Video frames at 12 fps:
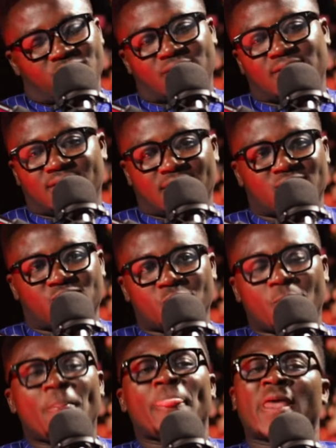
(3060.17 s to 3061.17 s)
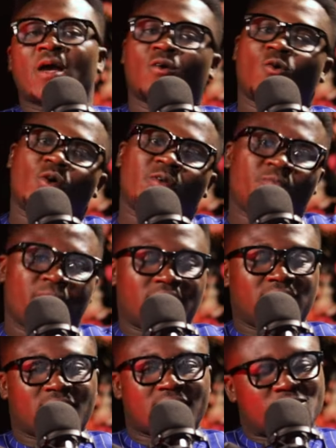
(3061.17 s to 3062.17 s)
to lead us. So go in
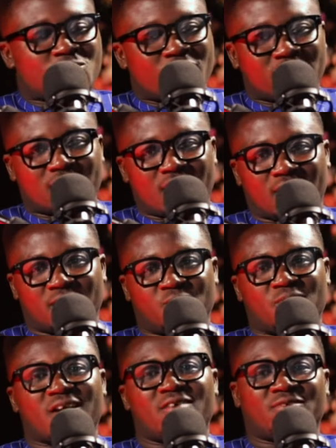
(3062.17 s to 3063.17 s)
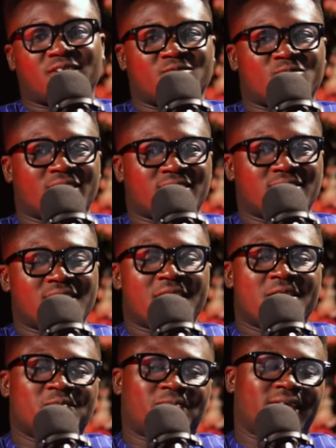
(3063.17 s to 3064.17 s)
peace. It's one Ghana. We have only one
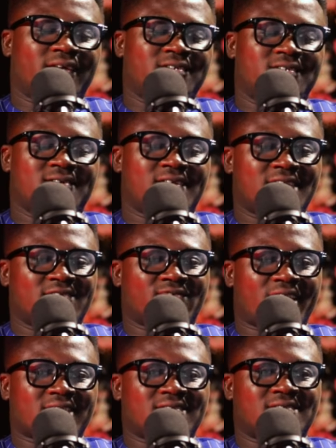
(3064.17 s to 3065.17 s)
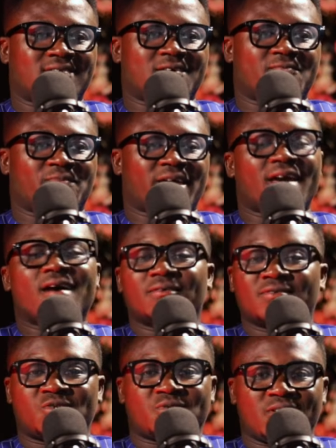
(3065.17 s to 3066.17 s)
place to live mm. as um, a
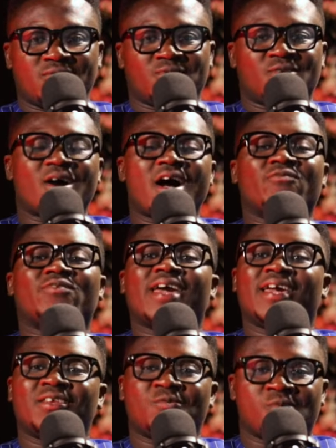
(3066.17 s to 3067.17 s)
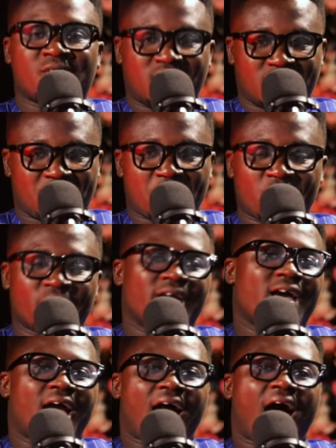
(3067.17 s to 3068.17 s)
country. We don't have anywhere to go. Mm.
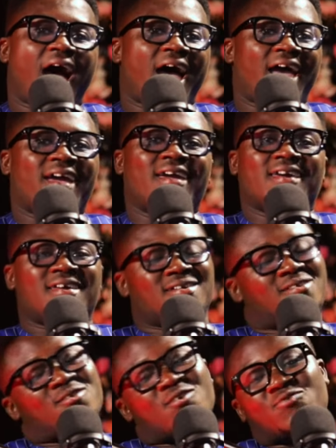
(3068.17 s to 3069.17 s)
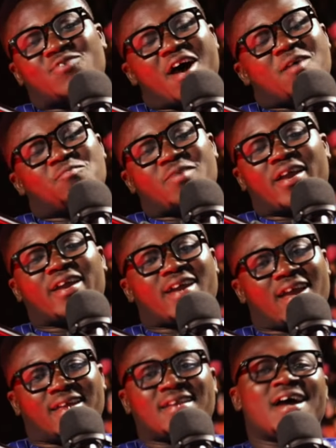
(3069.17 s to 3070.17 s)
I love
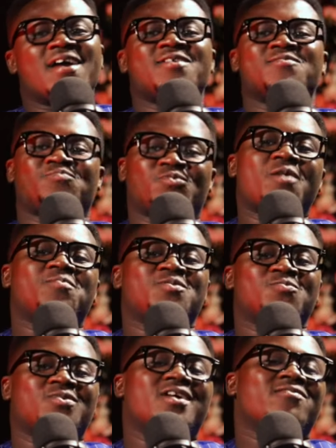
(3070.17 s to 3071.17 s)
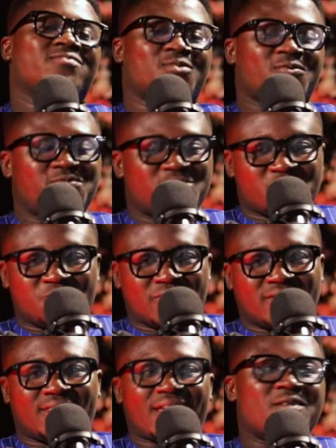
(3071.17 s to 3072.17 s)
America, and I probably would have loved to
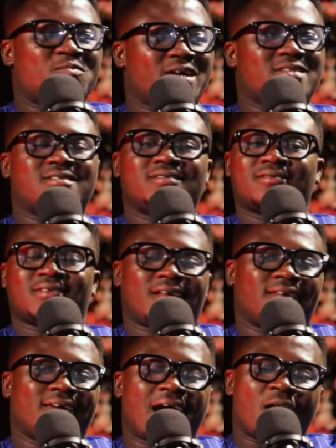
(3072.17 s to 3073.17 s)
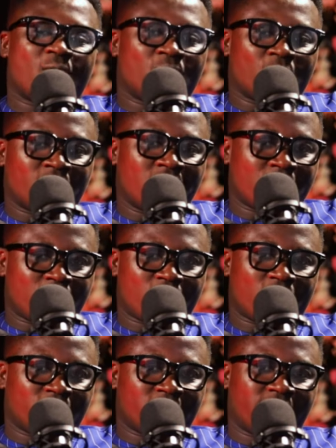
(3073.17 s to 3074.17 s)
be there. But, Charlie, I won't ever
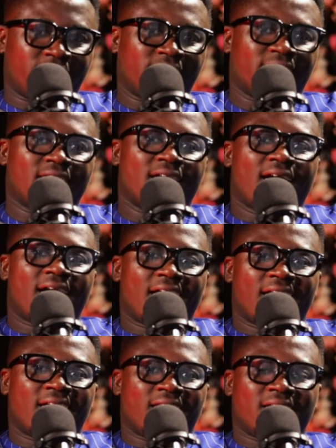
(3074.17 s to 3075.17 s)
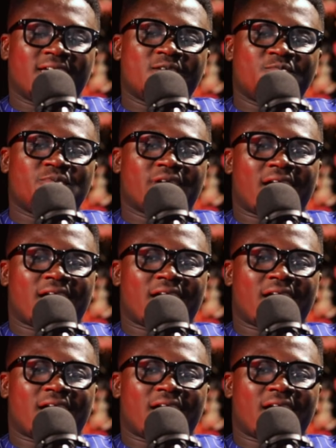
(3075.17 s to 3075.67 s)
honor it. Uh, you